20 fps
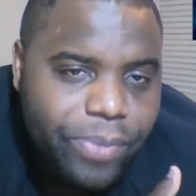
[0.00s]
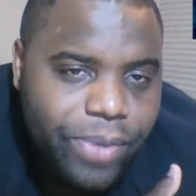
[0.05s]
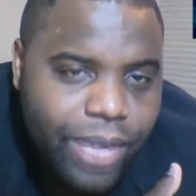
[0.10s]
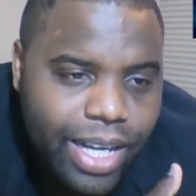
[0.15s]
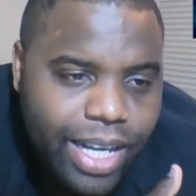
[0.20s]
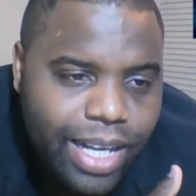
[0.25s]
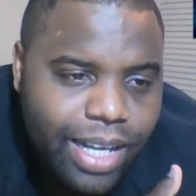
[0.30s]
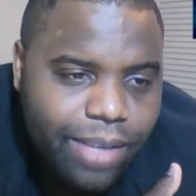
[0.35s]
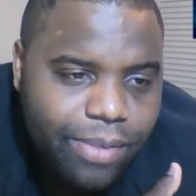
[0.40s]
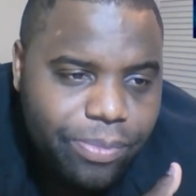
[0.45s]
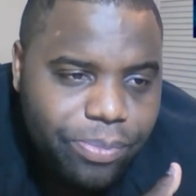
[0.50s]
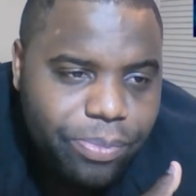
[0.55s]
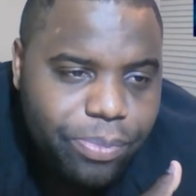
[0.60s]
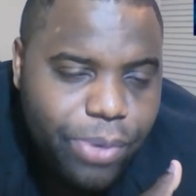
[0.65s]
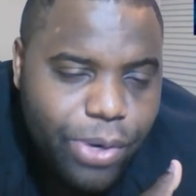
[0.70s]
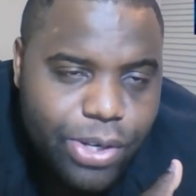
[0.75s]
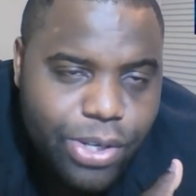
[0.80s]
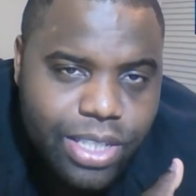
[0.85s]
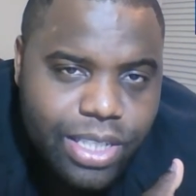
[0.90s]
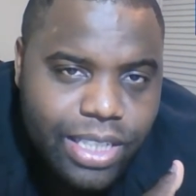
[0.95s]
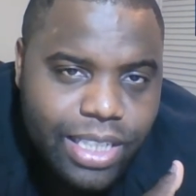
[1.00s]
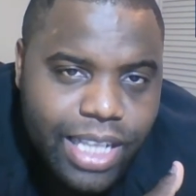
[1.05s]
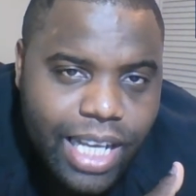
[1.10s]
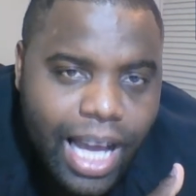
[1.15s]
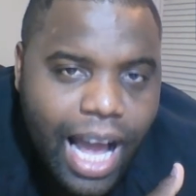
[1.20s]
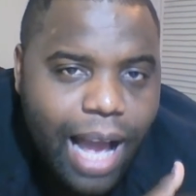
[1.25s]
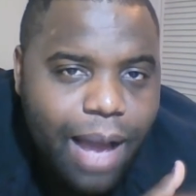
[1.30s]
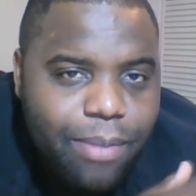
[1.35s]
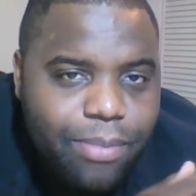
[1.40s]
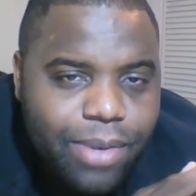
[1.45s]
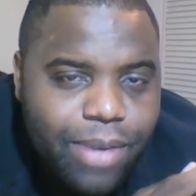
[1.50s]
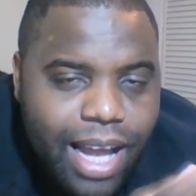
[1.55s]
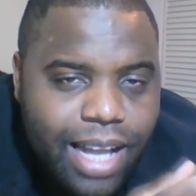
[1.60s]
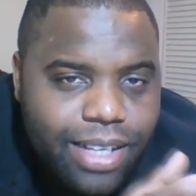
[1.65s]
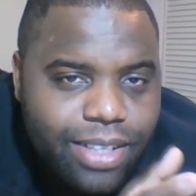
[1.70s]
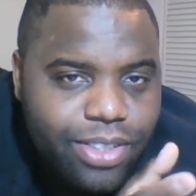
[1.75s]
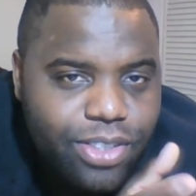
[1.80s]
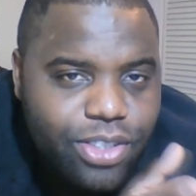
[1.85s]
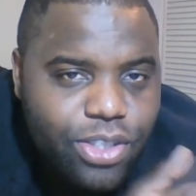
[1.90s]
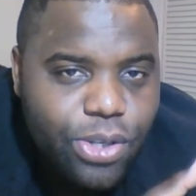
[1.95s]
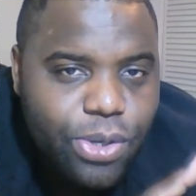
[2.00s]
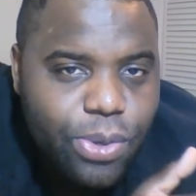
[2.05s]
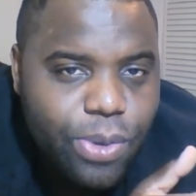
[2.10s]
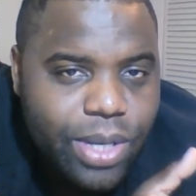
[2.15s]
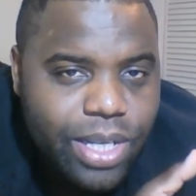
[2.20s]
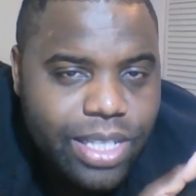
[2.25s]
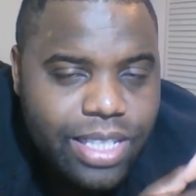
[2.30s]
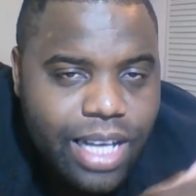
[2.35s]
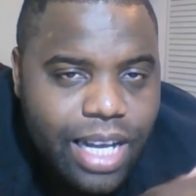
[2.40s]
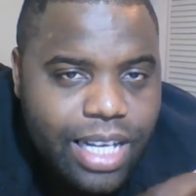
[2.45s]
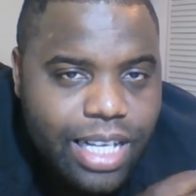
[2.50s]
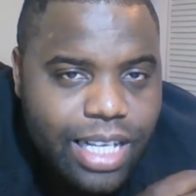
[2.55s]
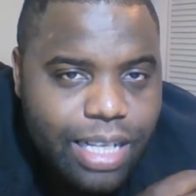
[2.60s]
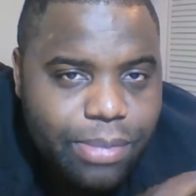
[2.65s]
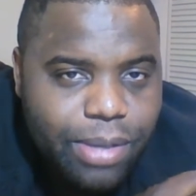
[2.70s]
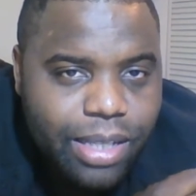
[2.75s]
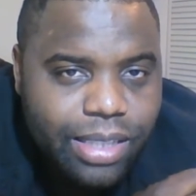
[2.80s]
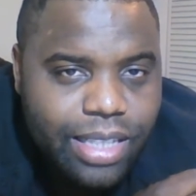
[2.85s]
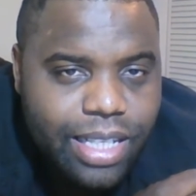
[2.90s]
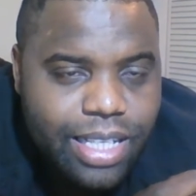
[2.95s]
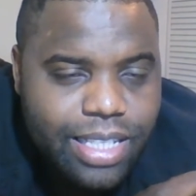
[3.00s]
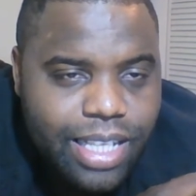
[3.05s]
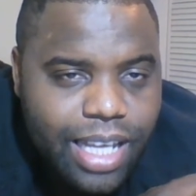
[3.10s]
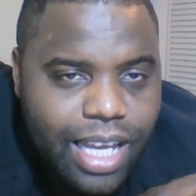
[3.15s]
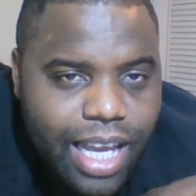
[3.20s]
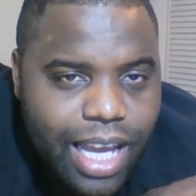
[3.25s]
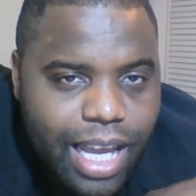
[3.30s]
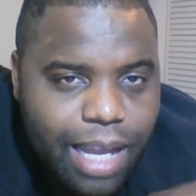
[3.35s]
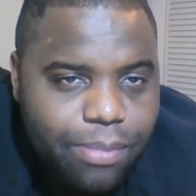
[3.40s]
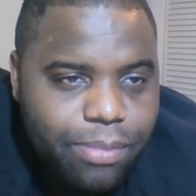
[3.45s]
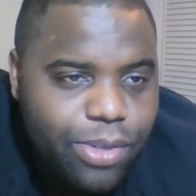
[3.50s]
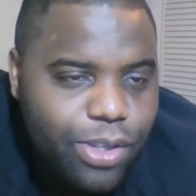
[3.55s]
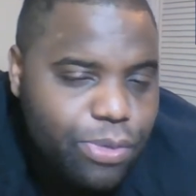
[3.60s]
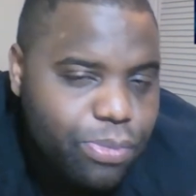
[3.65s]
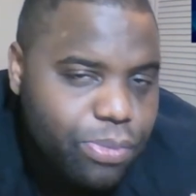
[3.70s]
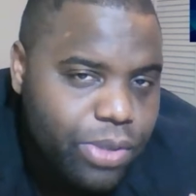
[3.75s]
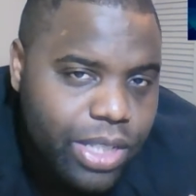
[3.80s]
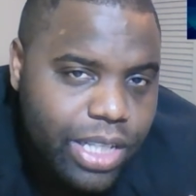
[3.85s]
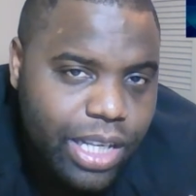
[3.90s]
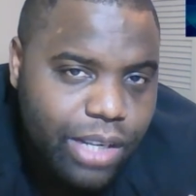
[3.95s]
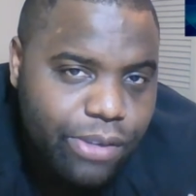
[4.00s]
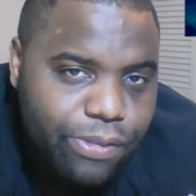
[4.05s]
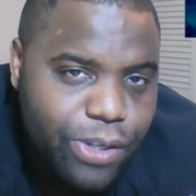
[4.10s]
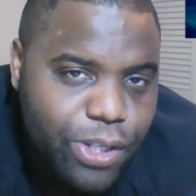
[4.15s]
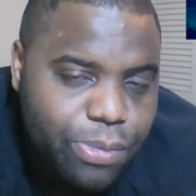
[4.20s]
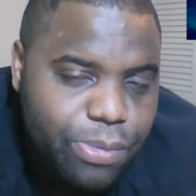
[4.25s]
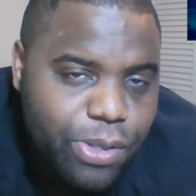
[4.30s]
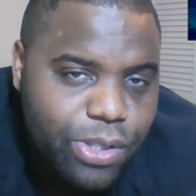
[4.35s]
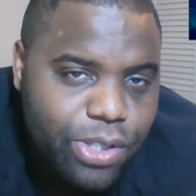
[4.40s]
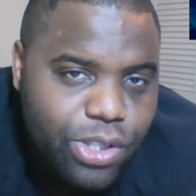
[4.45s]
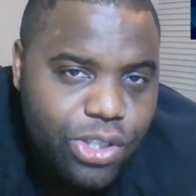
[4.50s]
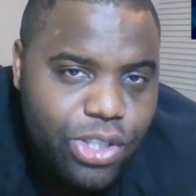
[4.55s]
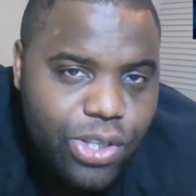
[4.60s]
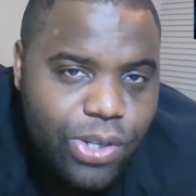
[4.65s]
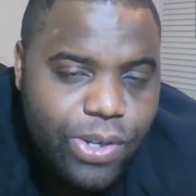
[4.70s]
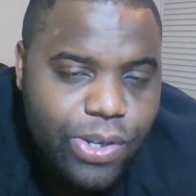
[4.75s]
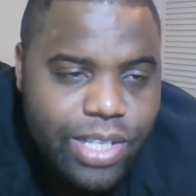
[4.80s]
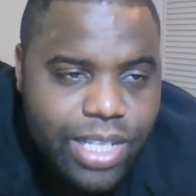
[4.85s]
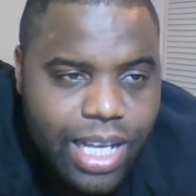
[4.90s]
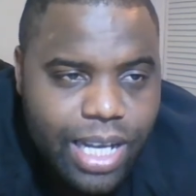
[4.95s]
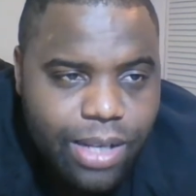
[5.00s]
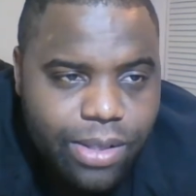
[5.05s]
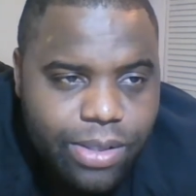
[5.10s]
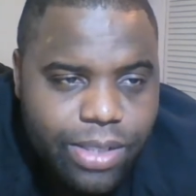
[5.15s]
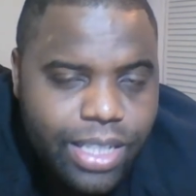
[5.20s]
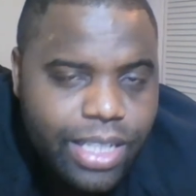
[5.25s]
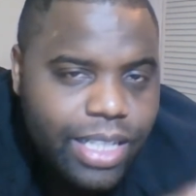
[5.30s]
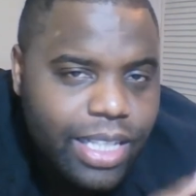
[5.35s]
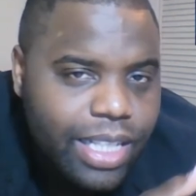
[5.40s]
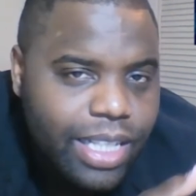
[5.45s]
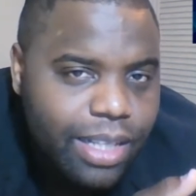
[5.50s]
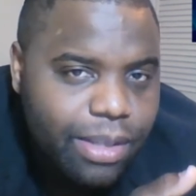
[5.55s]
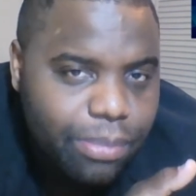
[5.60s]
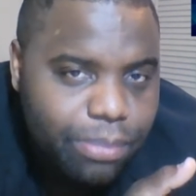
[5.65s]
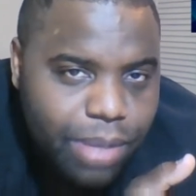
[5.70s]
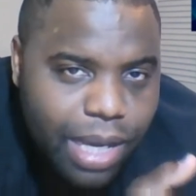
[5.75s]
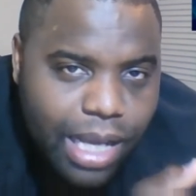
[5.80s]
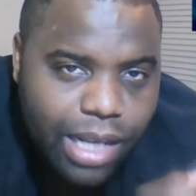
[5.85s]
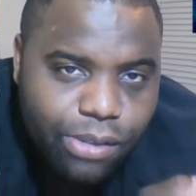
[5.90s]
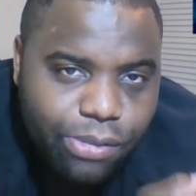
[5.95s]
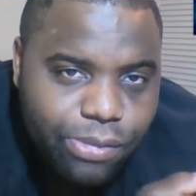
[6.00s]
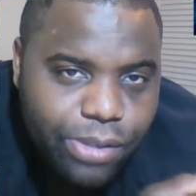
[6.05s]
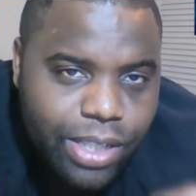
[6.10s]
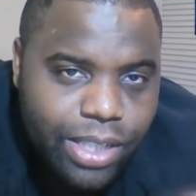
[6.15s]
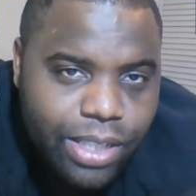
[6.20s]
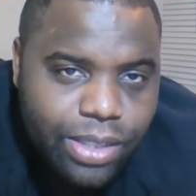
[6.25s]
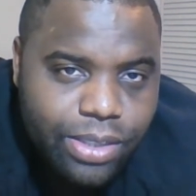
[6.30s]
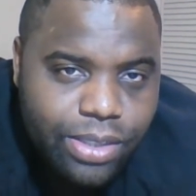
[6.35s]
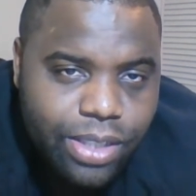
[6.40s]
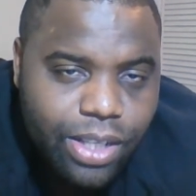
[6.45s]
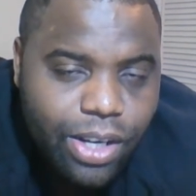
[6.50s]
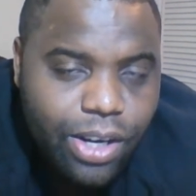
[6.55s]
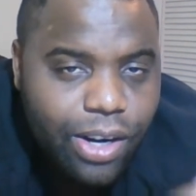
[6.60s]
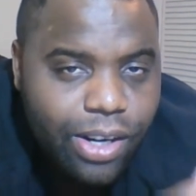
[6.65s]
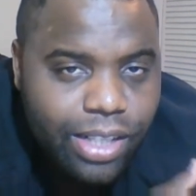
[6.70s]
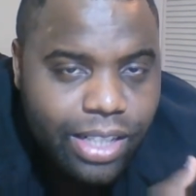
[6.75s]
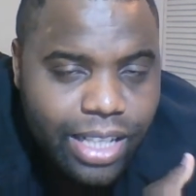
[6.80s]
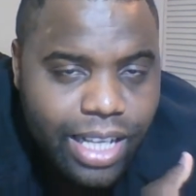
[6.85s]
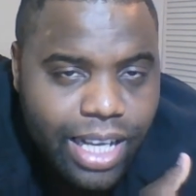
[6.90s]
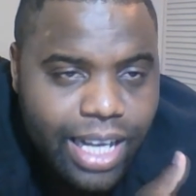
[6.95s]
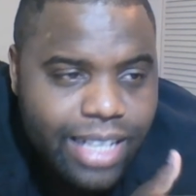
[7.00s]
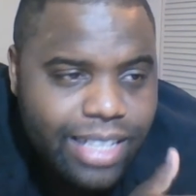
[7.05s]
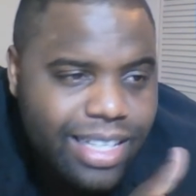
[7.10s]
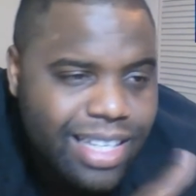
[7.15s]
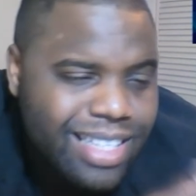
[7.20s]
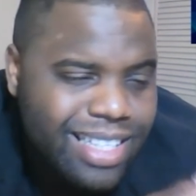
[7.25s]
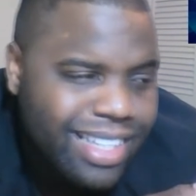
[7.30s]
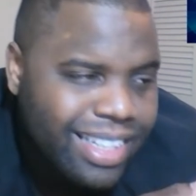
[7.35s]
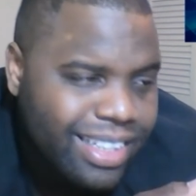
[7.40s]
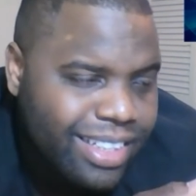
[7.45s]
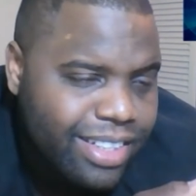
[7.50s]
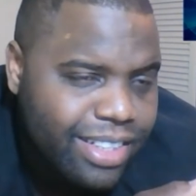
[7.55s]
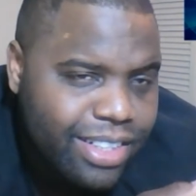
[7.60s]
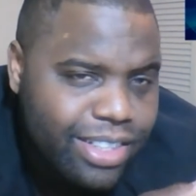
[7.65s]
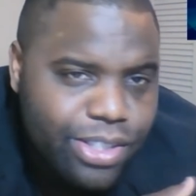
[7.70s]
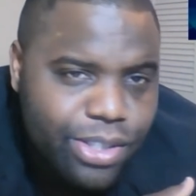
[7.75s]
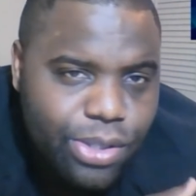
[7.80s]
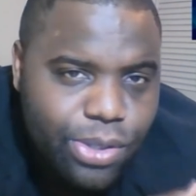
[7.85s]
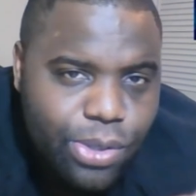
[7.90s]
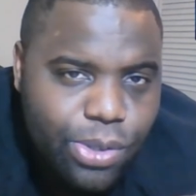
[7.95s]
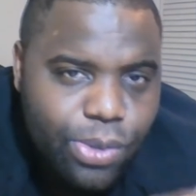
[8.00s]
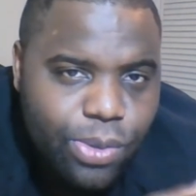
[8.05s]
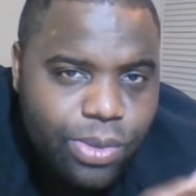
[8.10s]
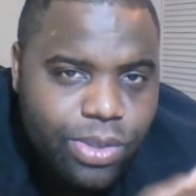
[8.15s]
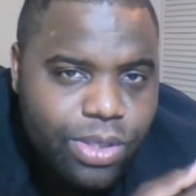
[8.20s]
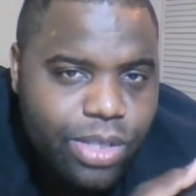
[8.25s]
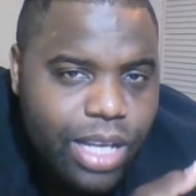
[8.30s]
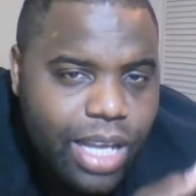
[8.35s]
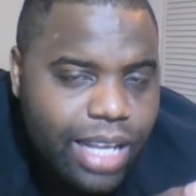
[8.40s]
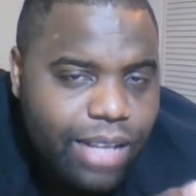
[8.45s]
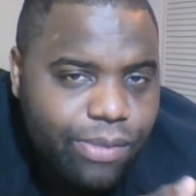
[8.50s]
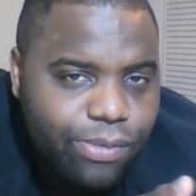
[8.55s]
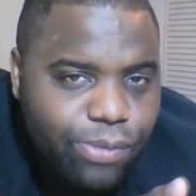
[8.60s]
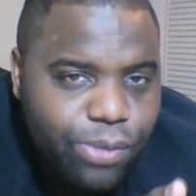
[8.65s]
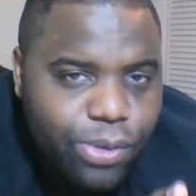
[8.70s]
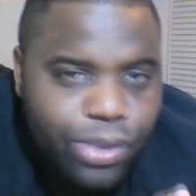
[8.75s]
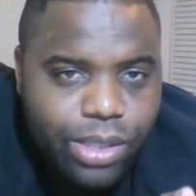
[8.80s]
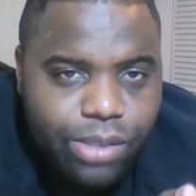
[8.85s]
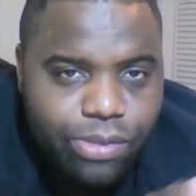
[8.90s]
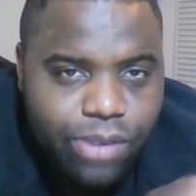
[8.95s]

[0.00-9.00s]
uh, personally, I'm not too excited about this game. There's plenty of first person shooters out. Battlefield Hardline doesn't look to take full